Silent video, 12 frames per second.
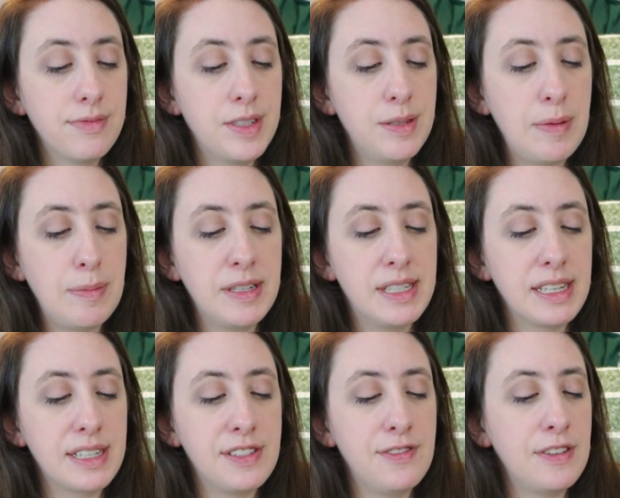It's maybe
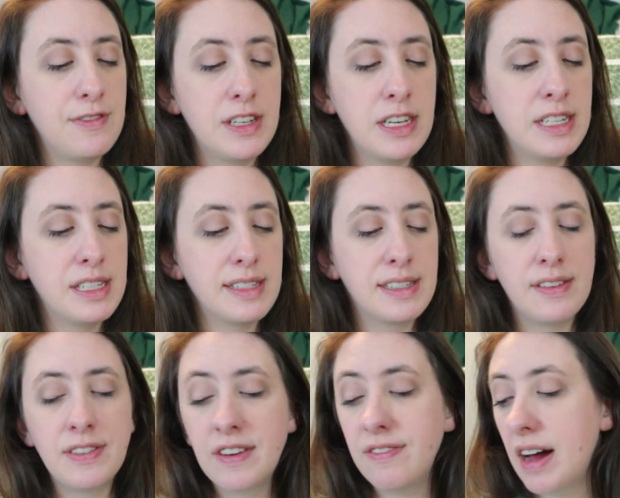$6.50,
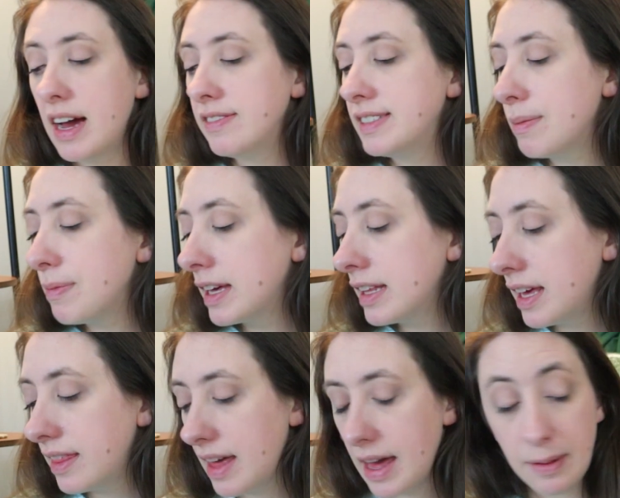$6.75, something
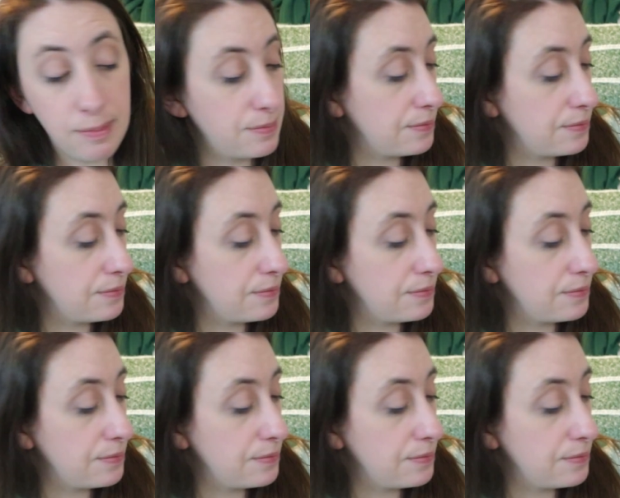like that.